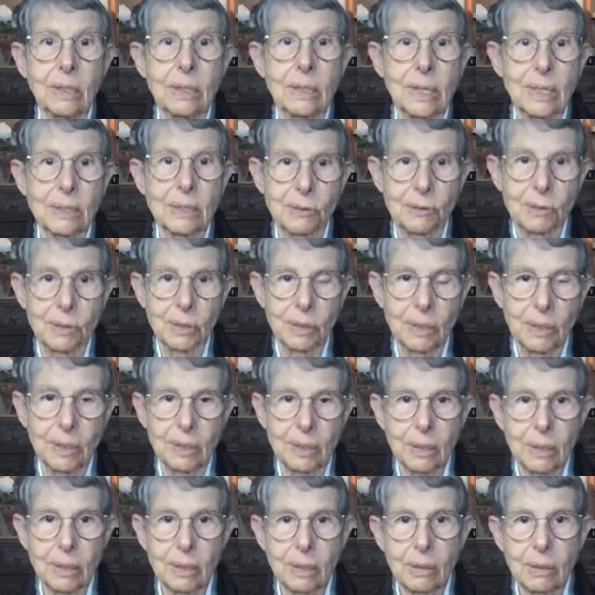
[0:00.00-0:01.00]
desert,
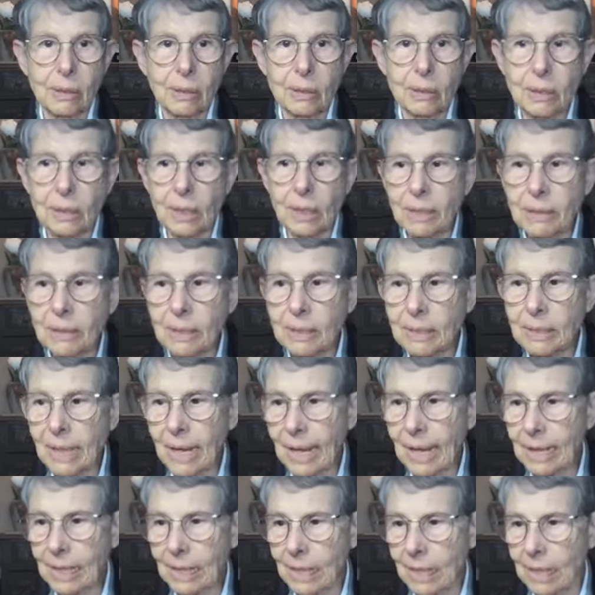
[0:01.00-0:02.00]
nothing to
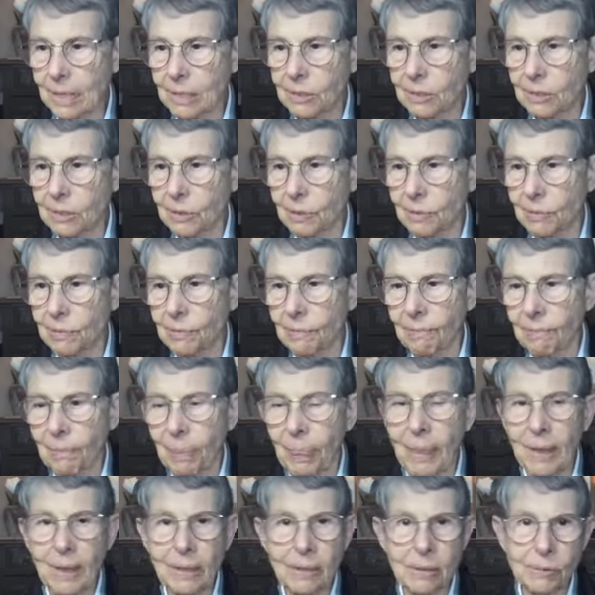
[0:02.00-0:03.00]
hang on to.
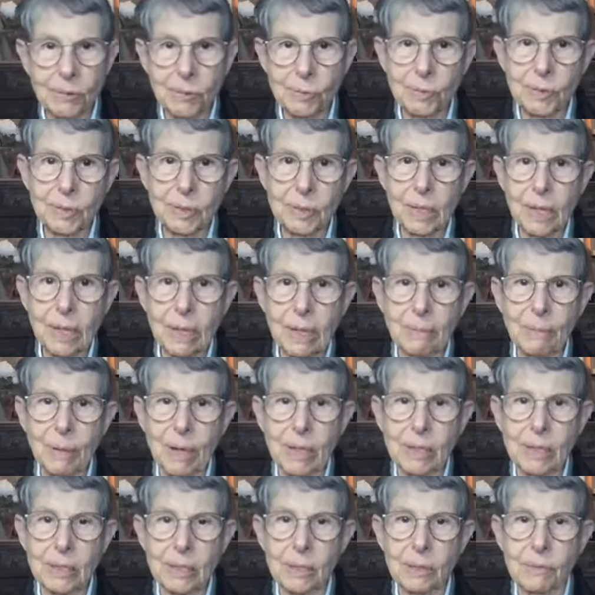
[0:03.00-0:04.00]
And this was not a
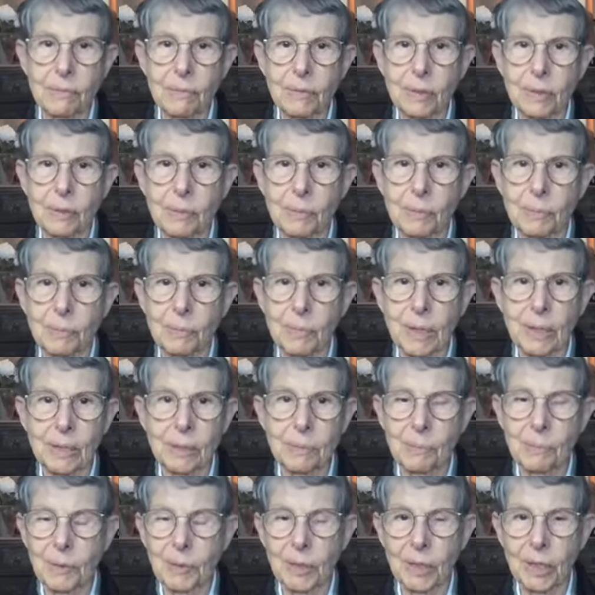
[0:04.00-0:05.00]
positive
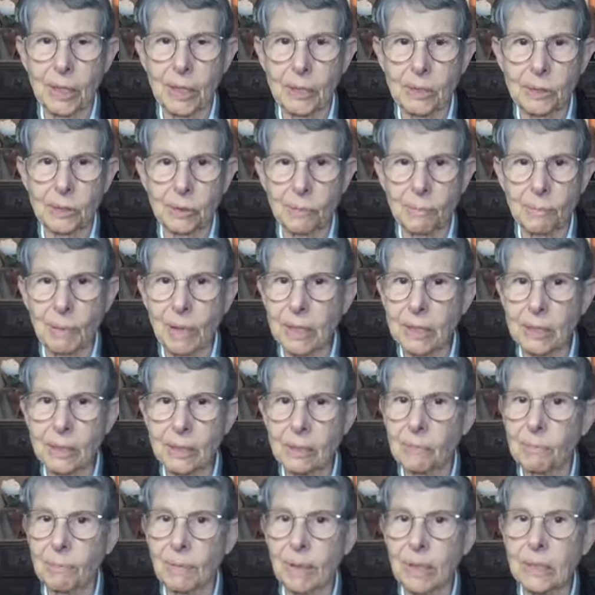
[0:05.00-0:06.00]
experience or a
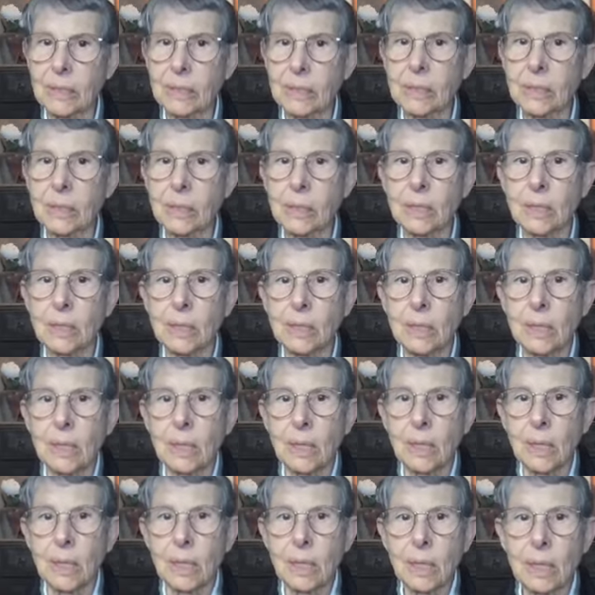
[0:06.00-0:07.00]
positive mind state.
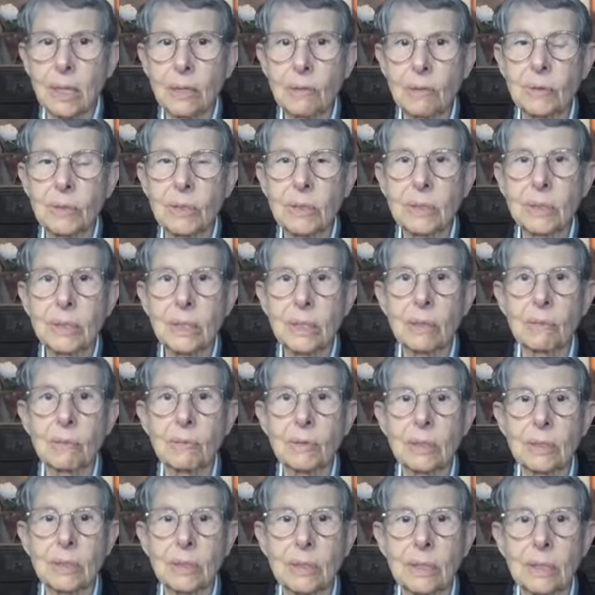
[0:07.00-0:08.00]
It was
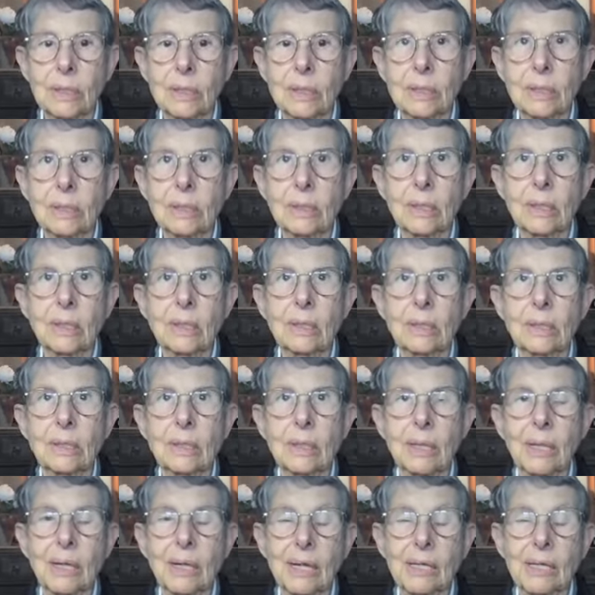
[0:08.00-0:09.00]

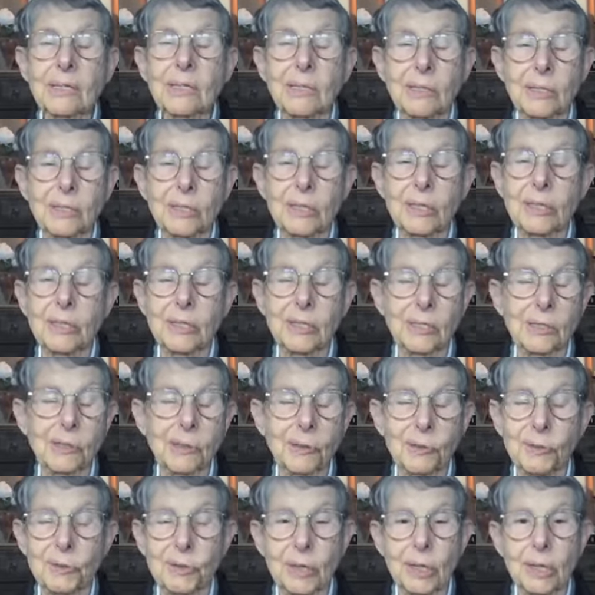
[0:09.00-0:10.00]
in essence, a
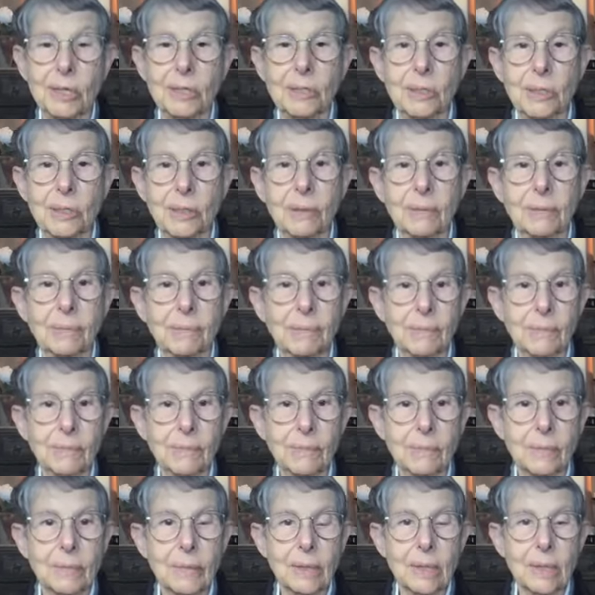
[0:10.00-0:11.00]
dissociation.
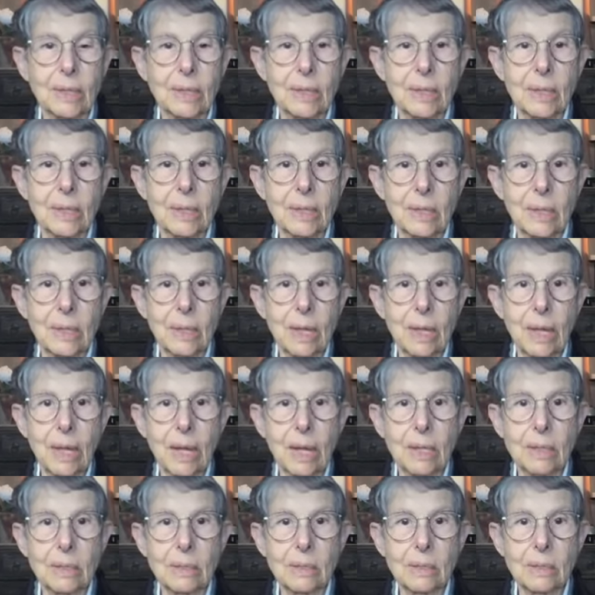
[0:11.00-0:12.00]

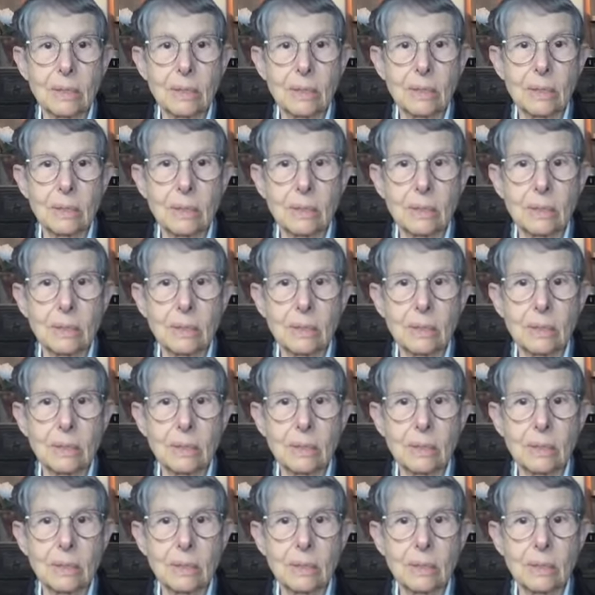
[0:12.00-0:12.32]
And